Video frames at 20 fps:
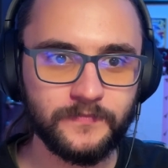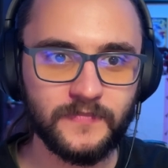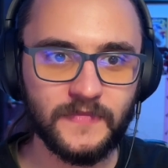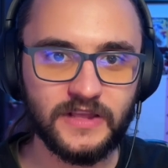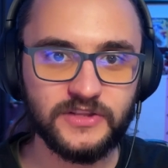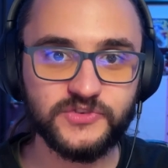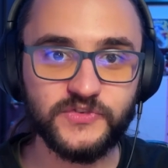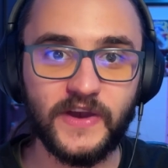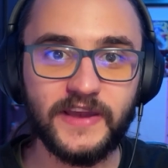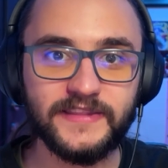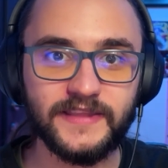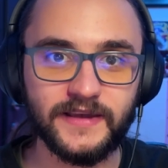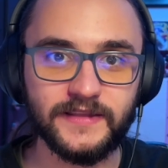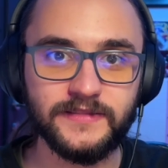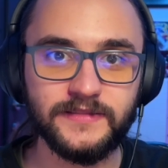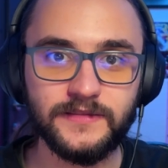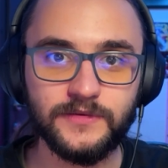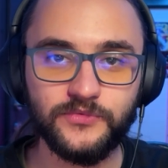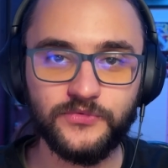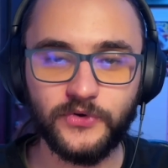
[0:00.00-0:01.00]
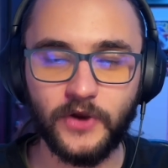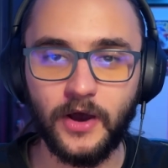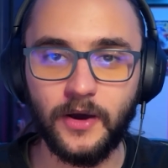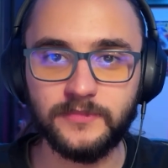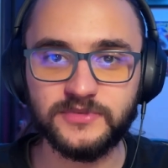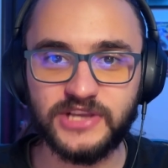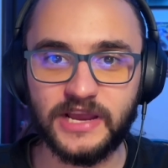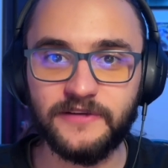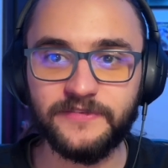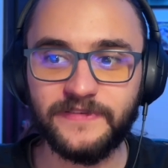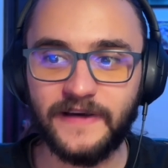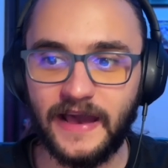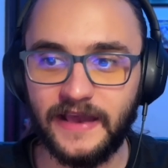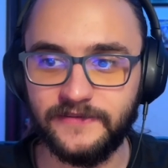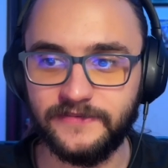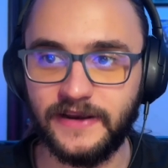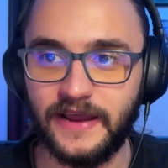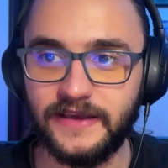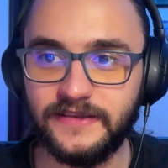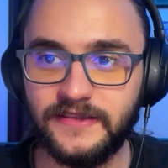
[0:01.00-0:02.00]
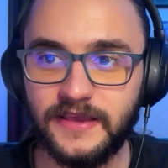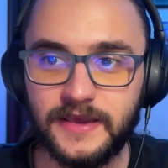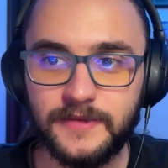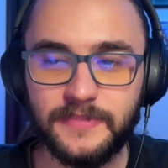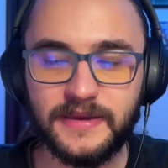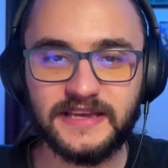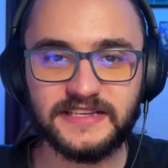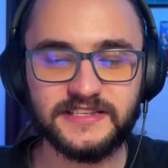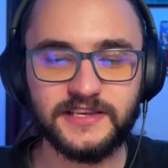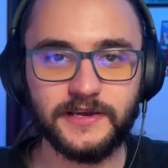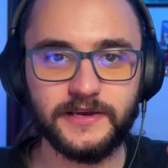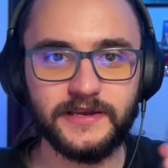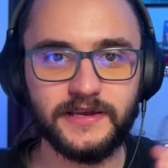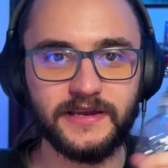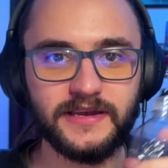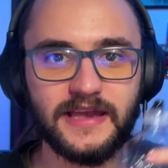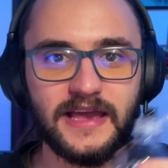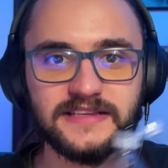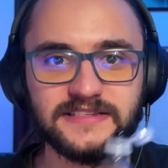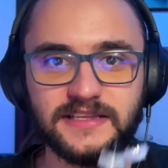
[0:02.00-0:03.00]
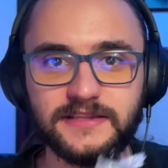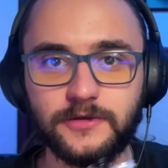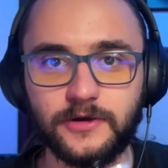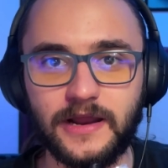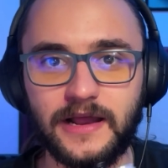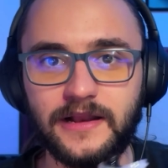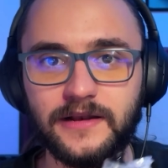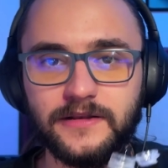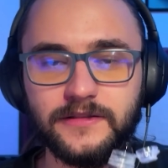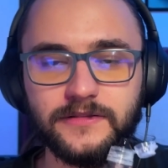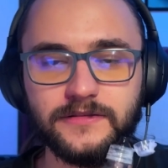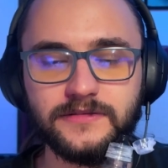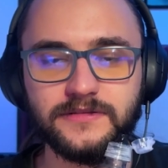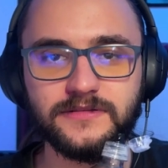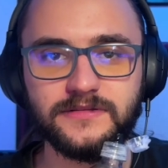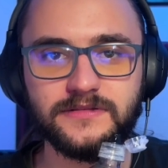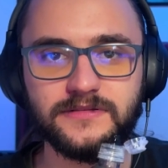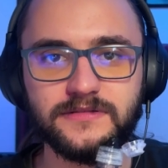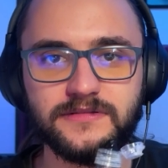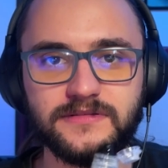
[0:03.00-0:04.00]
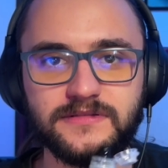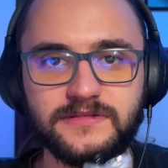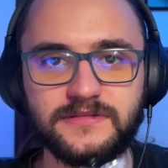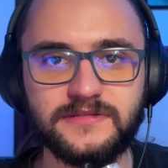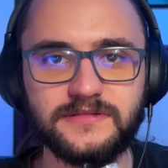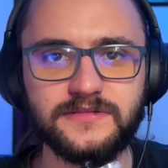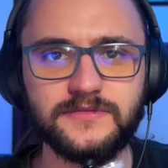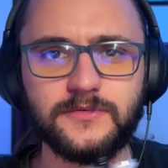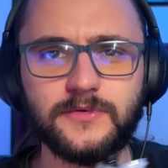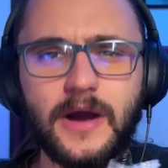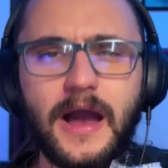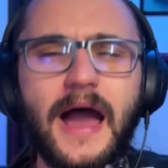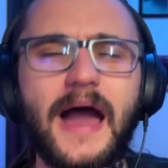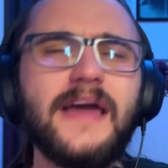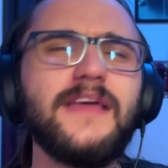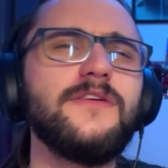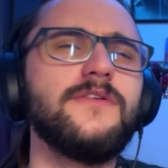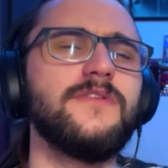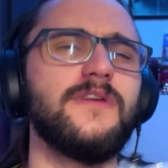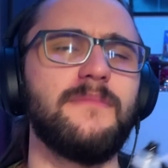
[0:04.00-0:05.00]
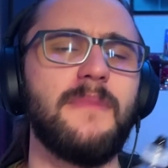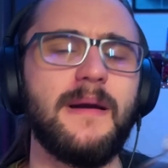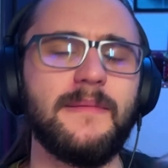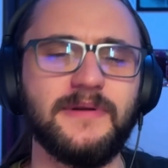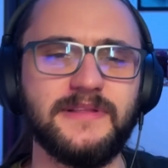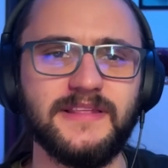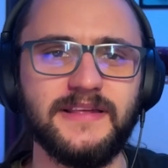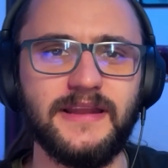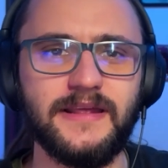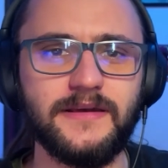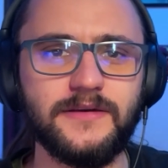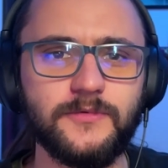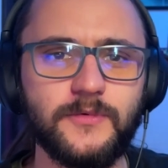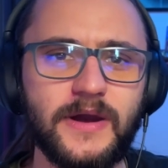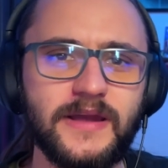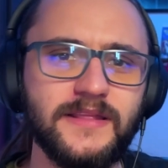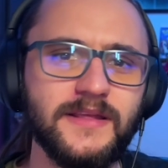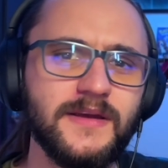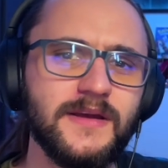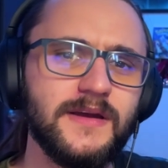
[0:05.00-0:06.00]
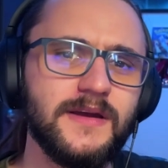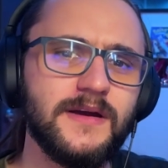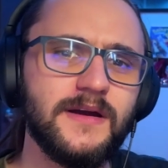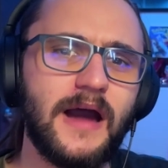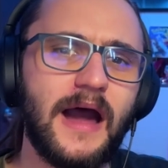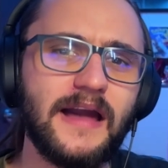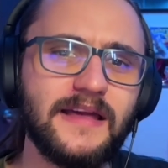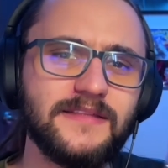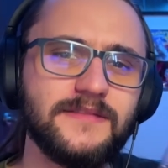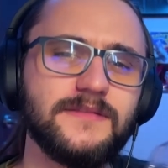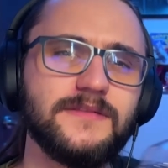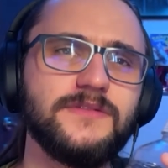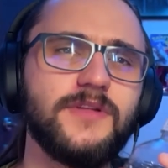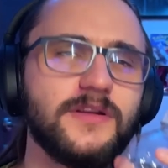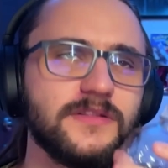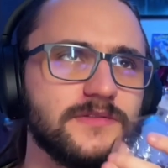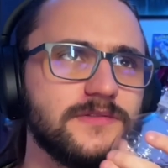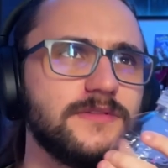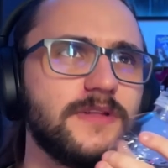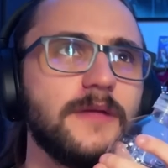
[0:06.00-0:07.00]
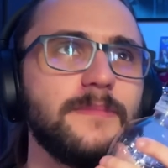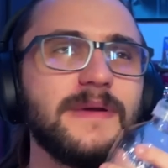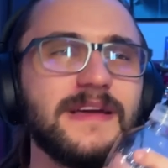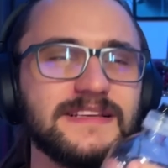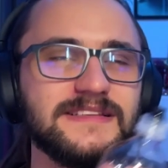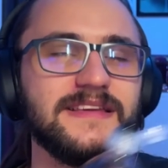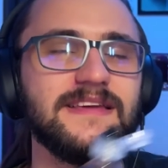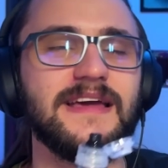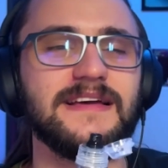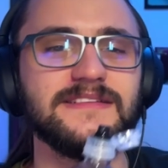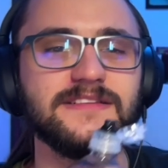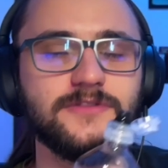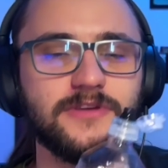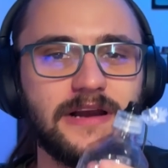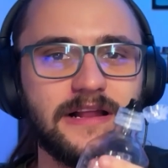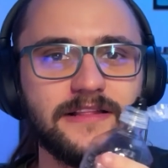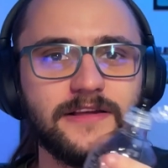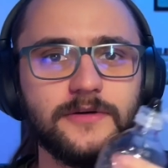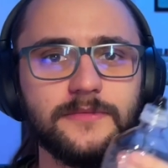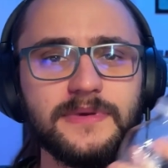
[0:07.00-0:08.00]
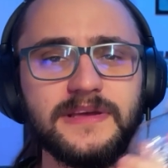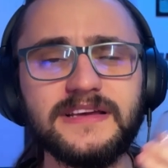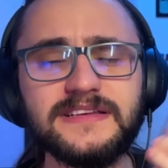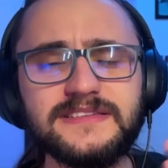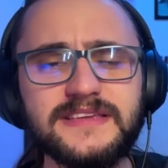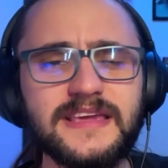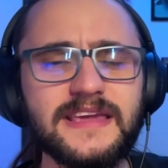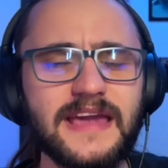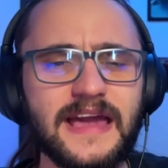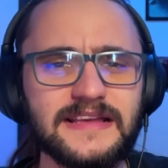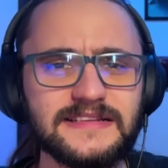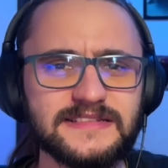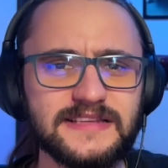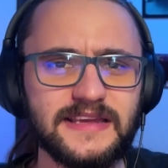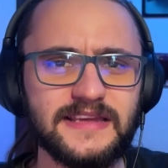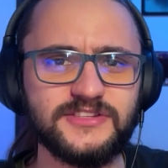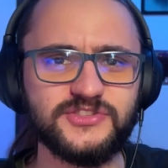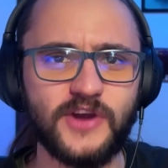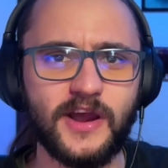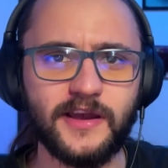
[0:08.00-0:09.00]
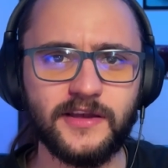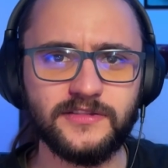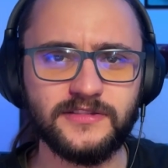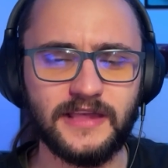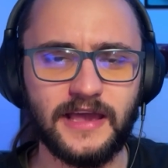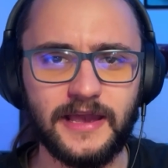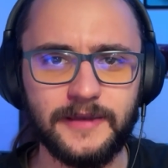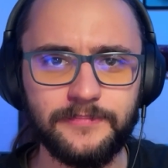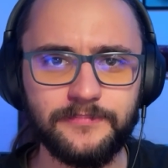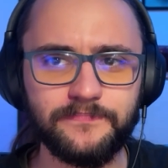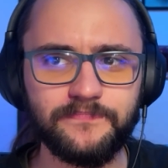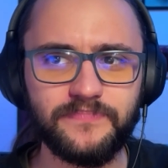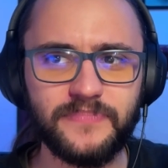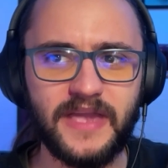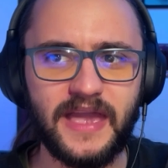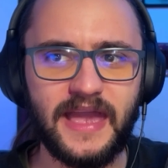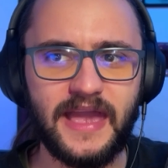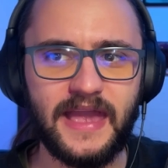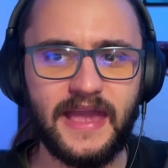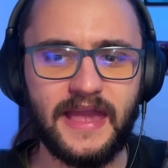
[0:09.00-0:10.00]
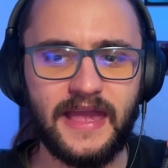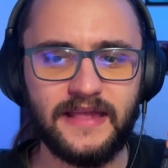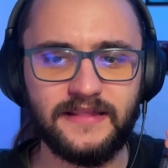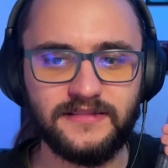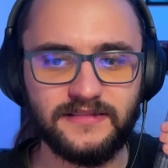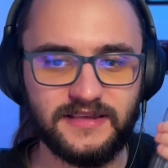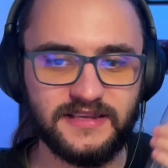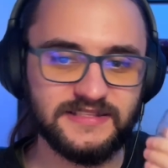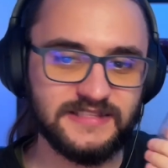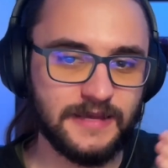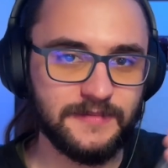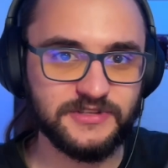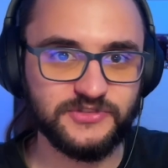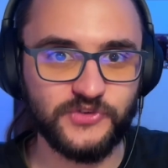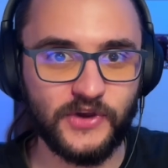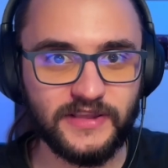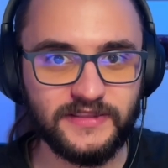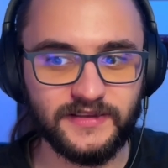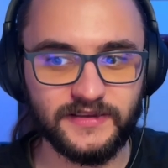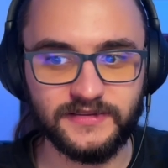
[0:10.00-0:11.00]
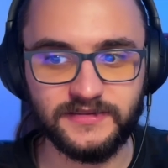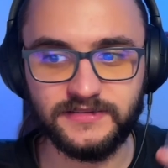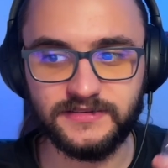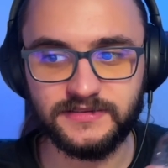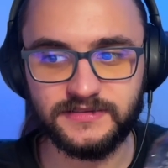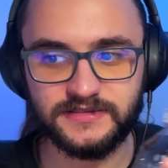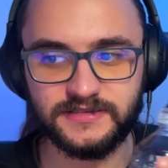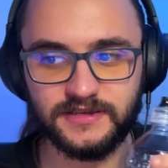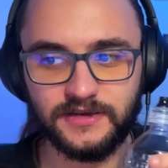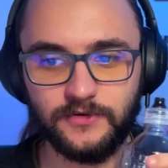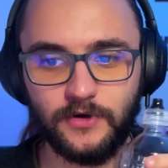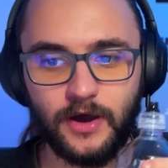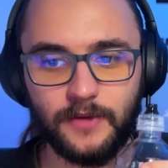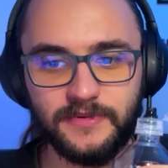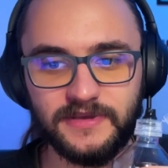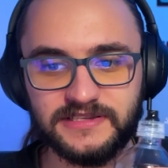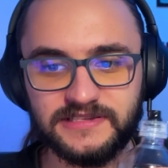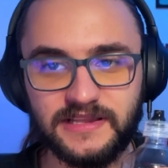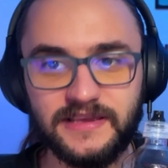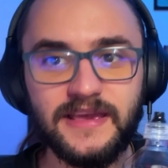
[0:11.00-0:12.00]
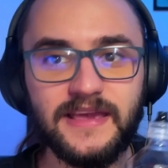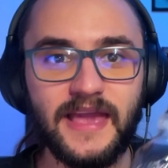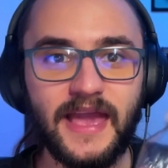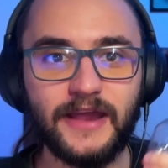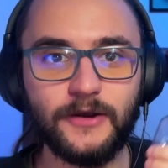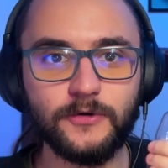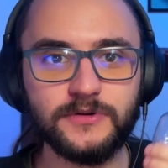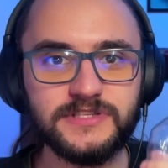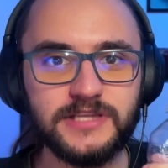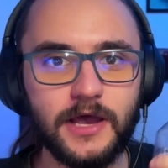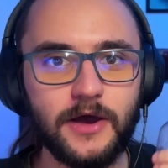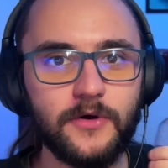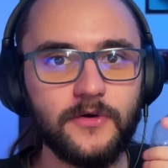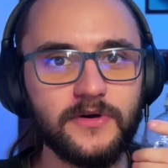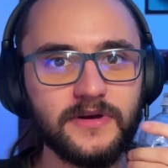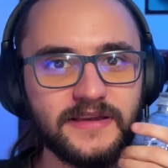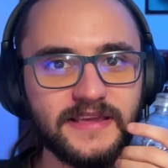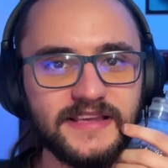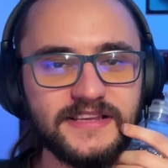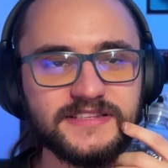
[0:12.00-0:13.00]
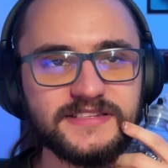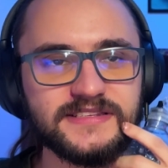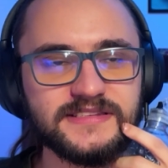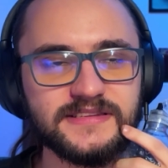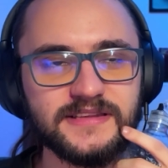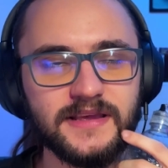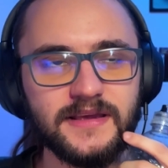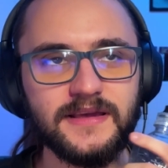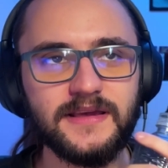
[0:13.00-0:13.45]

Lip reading: Drayden from Gen 5, right? Because he has a Duraludon. I don't remember the... Wait. Not because he has a Duraludon, because he has a Dragon type, and his name is Drayton, so obviously. And also his...